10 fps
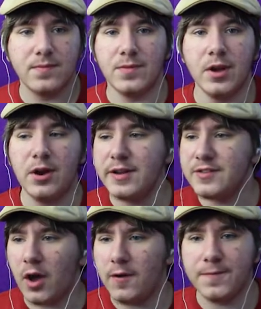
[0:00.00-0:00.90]
No,
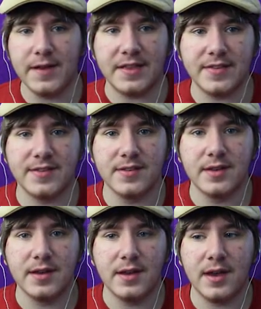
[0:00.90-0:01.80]
he's offense.
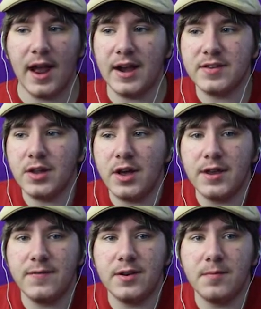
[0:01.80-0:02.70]
And he's not
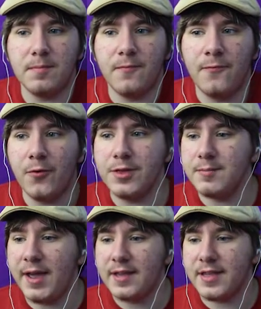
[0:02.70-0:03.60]
even fully
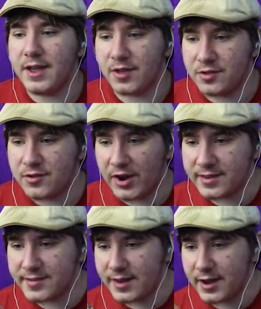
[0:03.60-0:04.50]
melee. Check this